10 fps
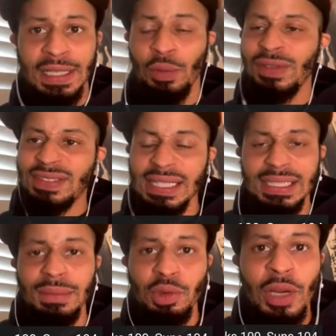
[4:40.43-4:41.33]
Now, we've seen
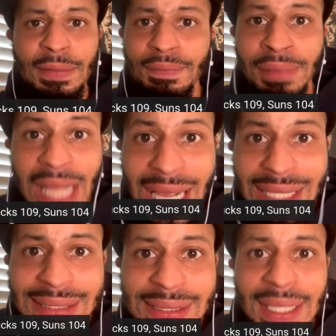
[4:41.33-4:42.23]
some great
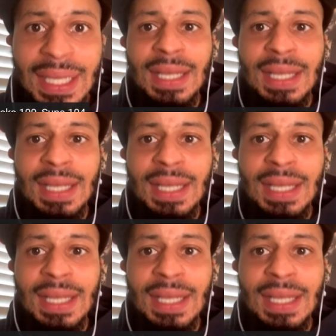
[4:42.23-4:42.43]
blocks